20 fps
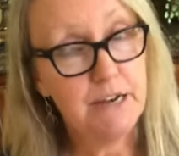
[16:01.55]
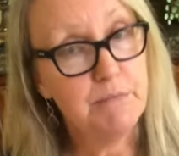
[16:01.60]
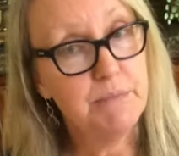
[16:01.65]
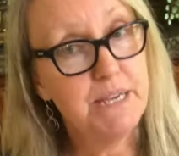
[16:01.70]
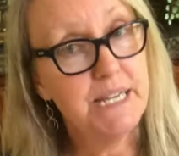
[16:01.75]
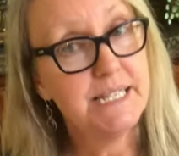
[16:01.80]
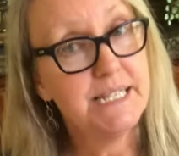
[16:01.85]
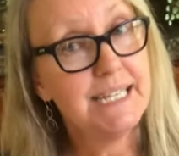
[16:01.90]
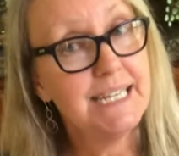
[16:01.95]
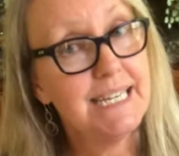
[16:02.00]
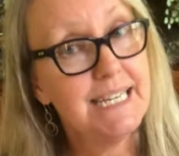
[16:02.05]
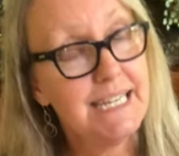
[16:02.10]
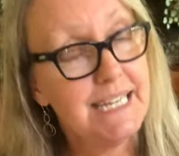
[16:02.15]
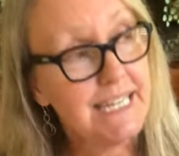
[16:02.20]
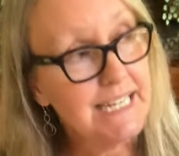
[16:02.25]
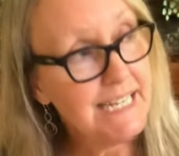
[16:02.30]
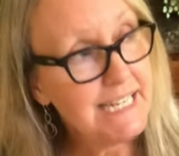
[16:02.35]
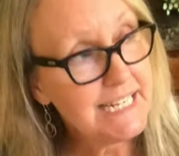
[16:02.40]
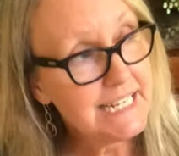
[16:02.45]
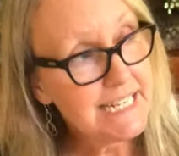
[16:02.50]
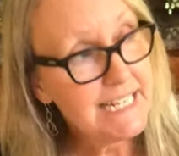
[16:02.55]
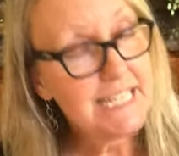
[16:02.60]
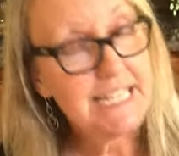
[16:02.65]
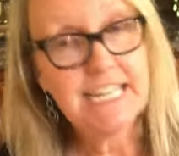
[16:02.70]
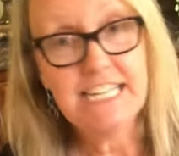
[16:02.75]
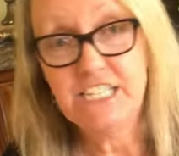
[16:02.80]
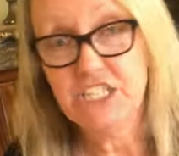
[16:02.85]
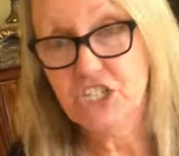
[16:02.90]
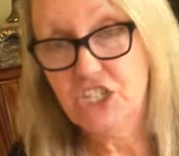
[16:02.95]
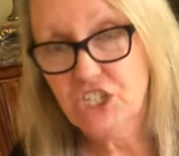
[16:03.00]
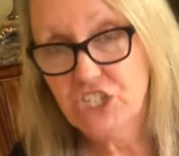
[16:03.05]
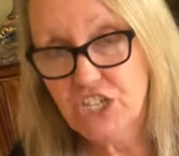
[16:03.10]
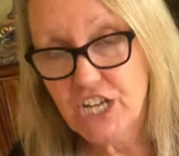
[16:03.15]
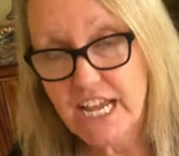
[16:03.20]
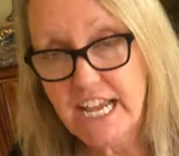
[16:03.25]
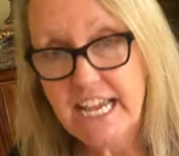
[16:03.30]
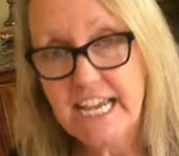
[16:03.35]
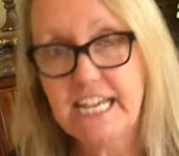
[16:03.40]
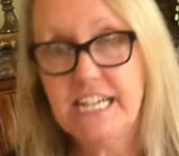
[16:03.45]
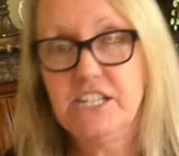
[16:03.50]
It means it can
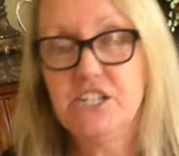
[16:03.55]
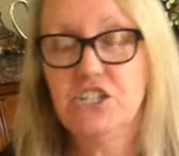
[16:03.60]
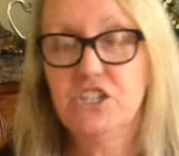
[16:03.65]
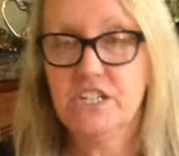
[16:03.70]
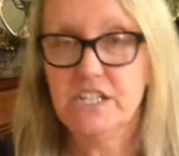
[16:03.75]
change.